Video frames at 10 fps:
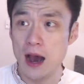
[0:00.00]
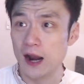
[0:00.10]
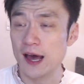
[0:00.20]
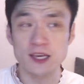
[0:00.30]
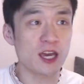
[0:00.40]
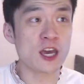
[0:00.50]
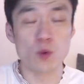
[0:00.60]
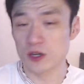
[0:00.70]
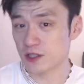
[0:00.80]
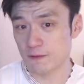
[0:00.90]
Like, he
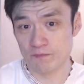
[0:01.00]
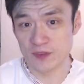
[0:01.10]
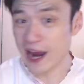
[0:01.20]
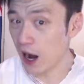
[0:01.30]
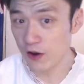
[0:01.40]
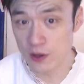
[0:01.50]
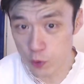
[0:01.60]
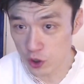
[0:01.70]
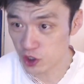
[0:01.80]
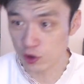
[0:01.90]
was carrying the
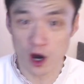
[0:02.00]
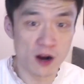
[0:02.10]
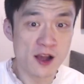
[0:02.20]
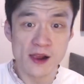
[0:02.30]
ball strong.